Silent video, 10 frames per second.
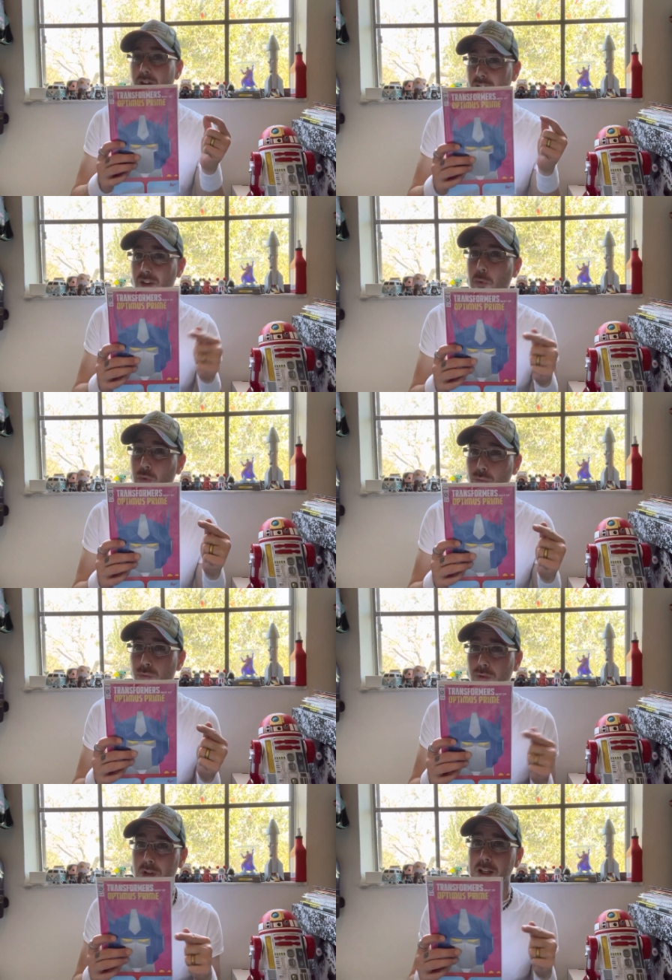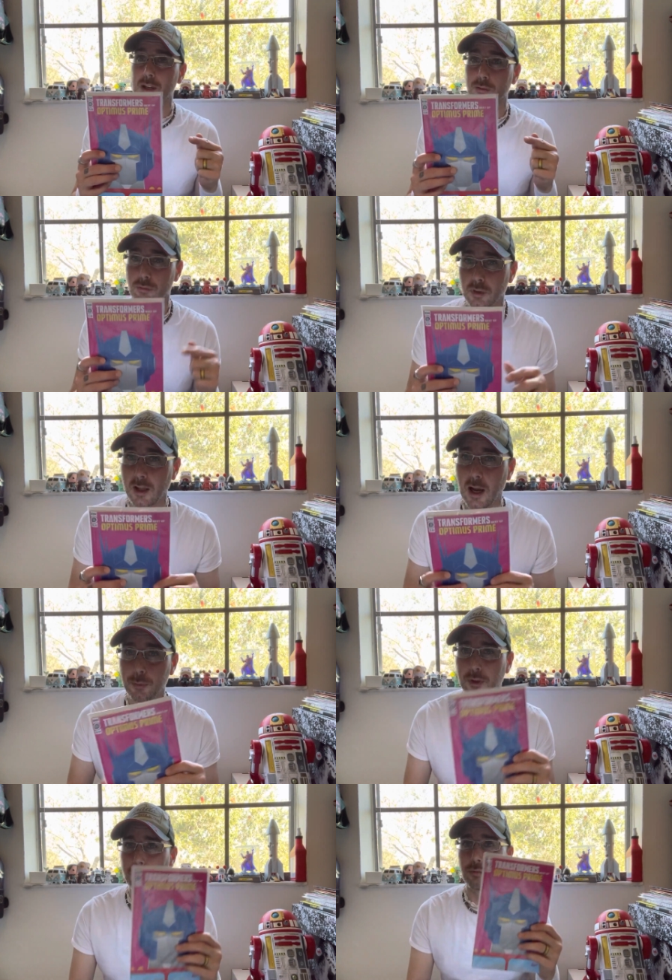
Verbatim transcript: This was really, really, I was like